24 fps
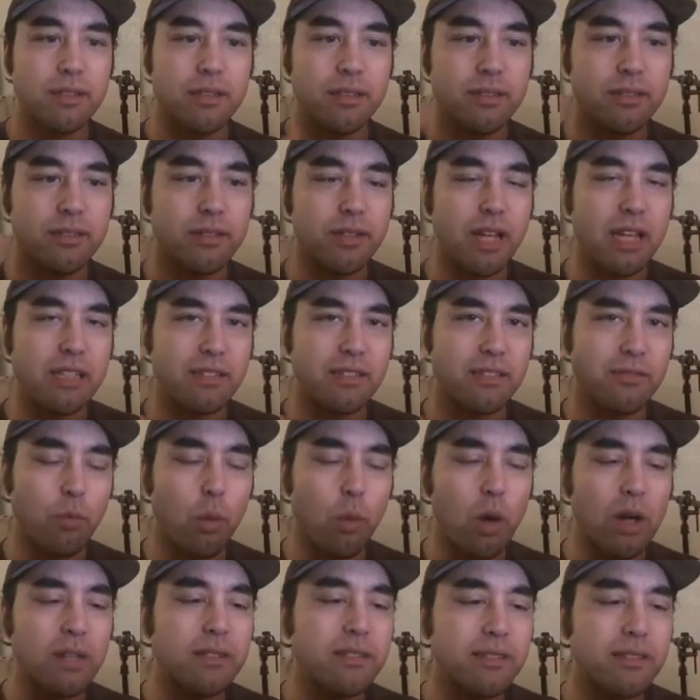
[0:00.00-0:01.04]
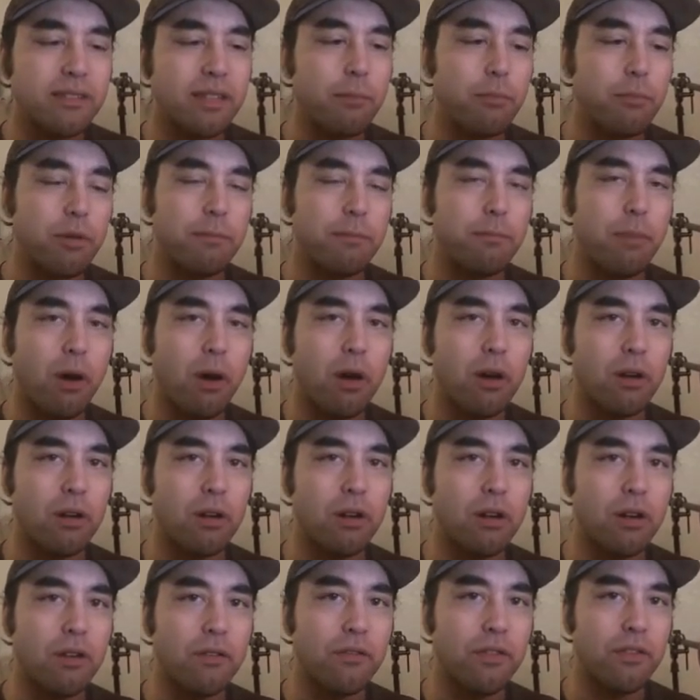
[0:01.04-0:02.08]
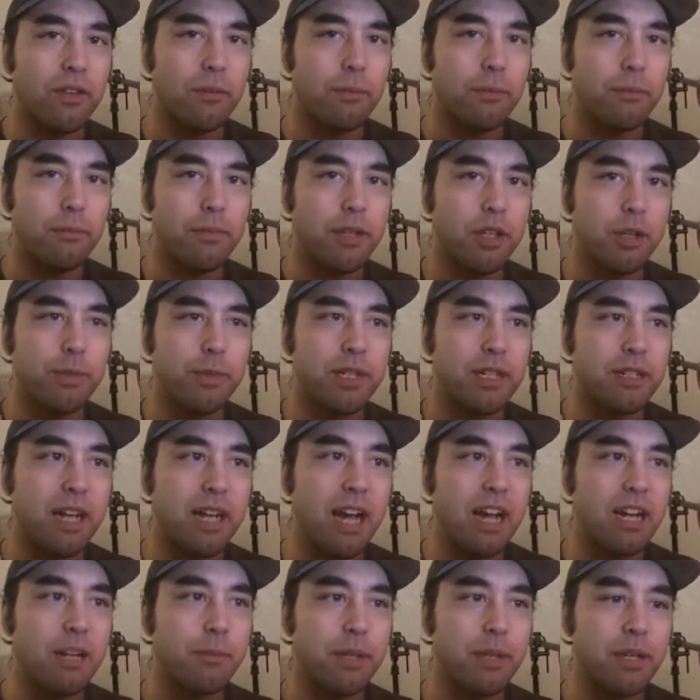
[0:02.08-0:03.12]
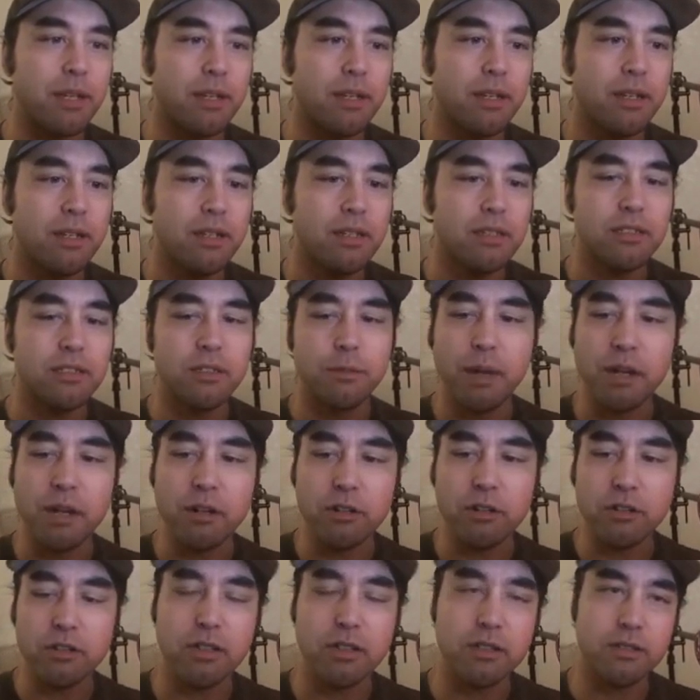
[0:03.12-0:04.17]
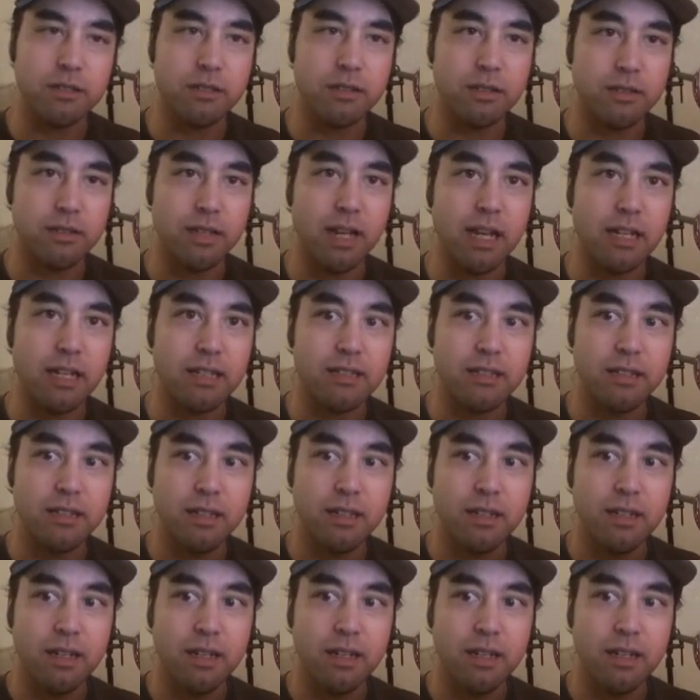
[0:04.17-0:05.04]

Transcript: So that's one separate part of the human anatomy to better de detect